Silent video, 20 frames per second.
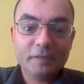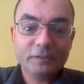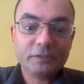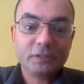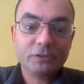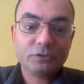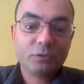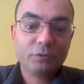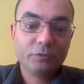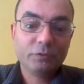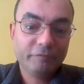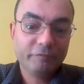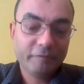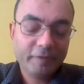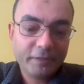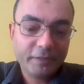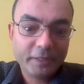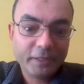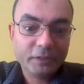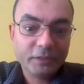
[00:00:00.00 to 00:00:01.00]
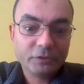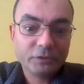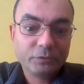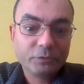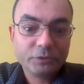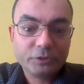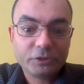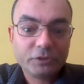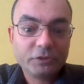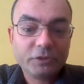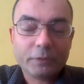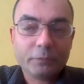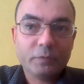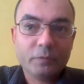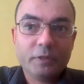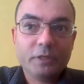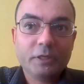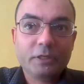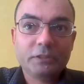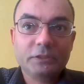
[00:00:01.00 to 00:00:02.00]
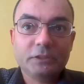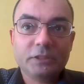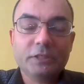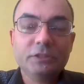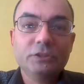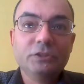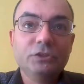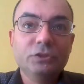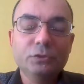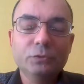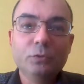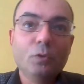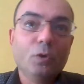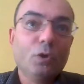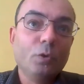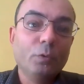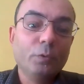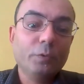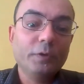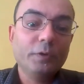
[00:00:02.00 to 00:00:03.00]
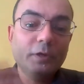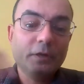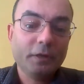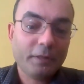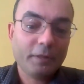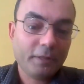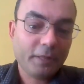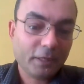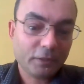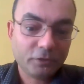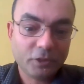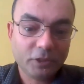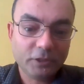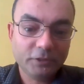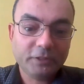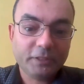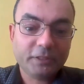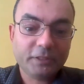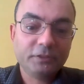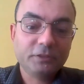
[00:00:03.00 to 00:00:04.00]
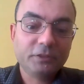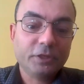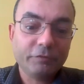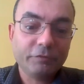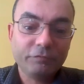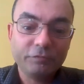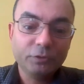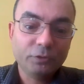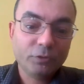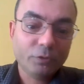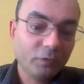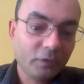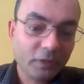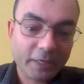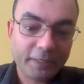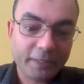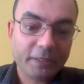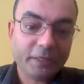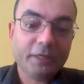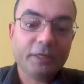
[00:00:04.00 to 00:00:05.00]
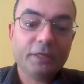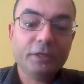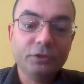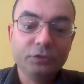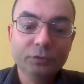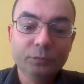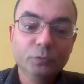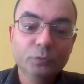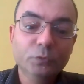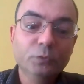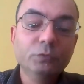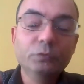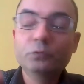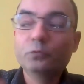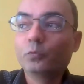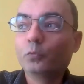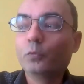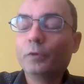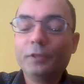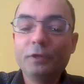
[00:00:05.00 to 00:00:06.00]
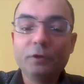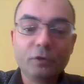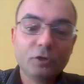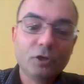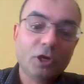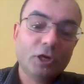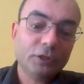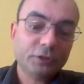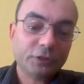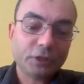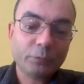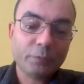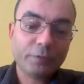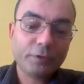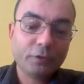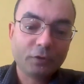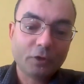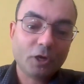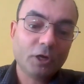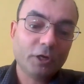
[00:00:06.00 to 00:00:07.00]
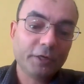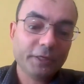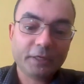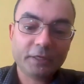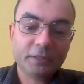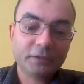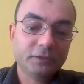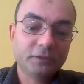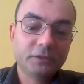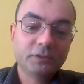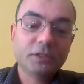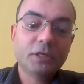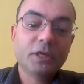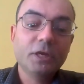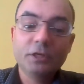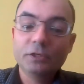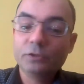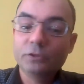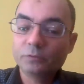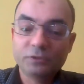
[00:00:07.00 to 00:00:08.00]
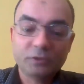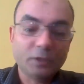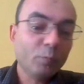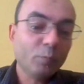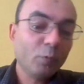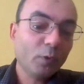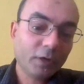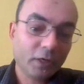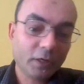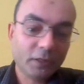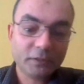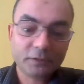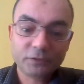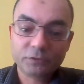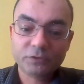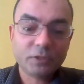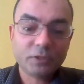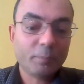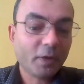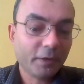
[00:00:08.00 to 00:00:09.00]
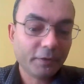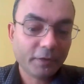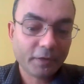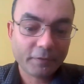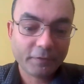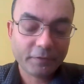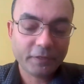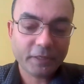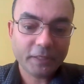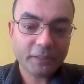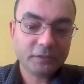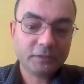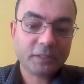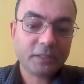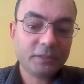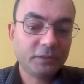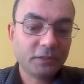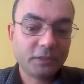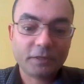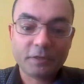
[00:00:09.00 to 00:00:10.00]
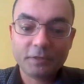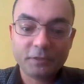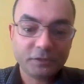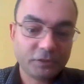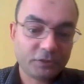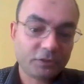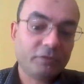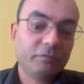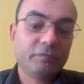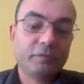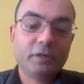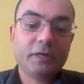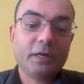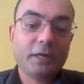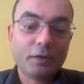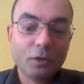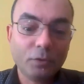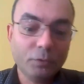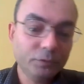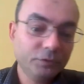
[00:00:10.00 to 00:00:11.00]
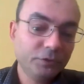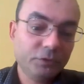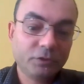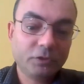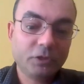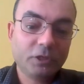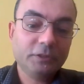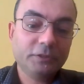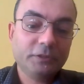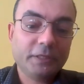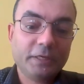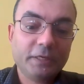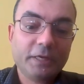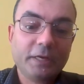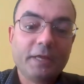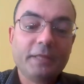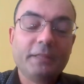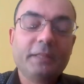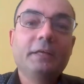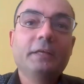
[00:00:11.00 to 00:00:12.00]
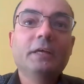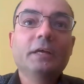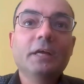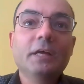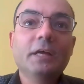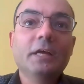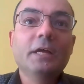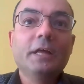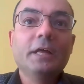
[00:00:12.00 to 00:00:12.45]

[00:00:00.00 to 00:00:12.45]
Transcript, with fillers: versus on federated social networks is you own that content if you don't like it you move with your content with your audience to somewhere else to some another instance another server that hosts your content i think